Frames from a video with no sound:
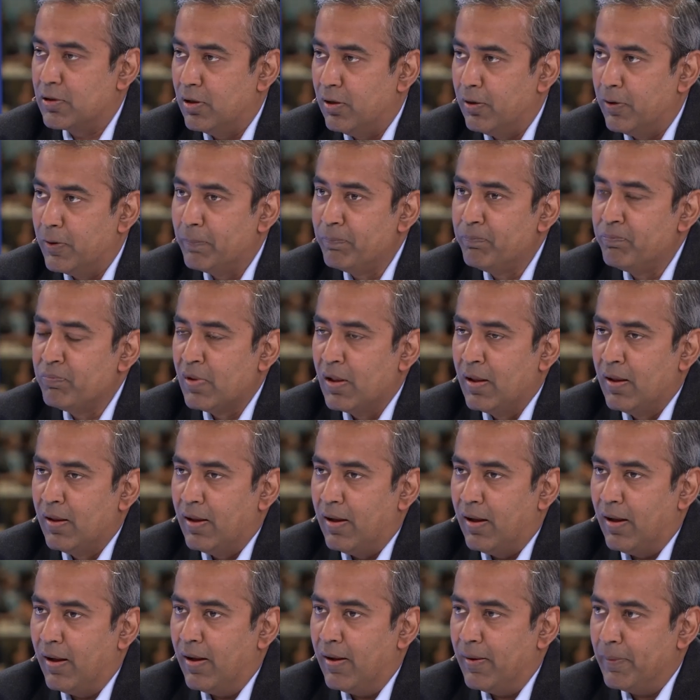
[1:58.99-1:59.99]
So,
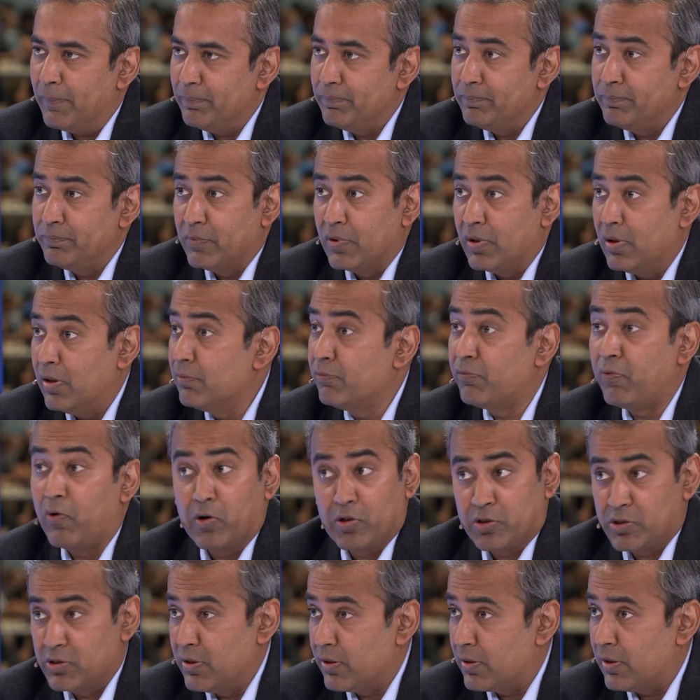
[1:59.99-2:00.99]
unfortunately. Uh,
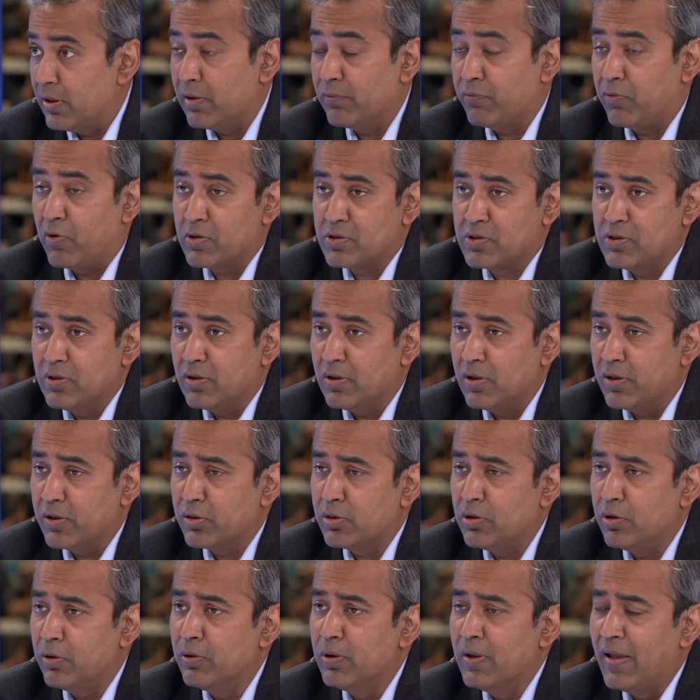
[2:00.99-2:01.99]
unfortunately, unfortunately.
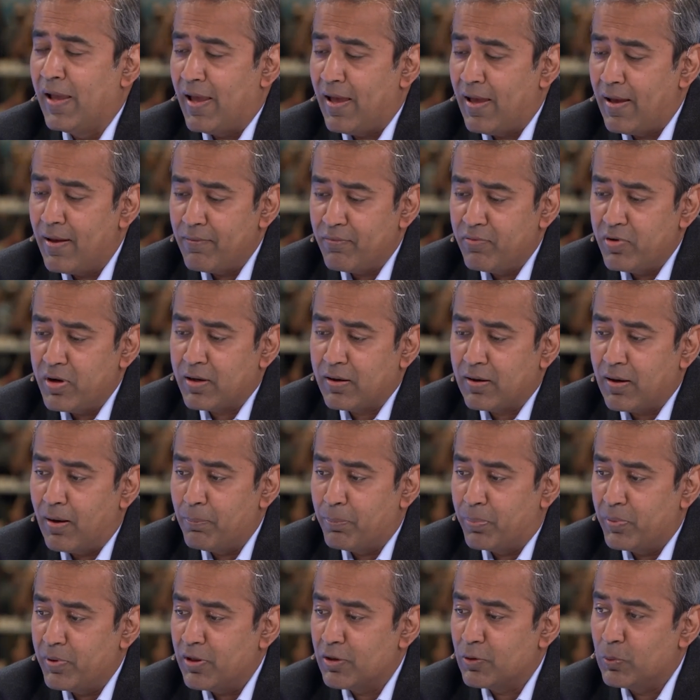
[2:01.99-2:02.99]
So every
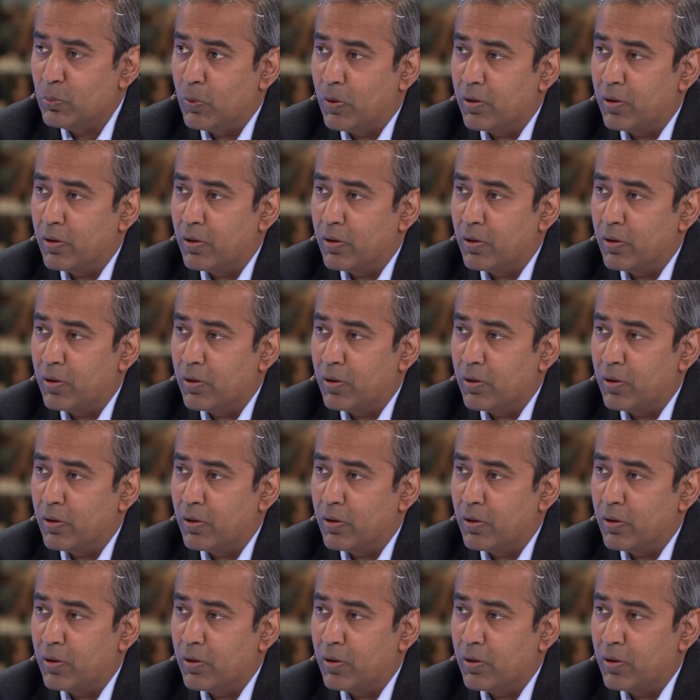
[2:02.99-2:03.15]
company is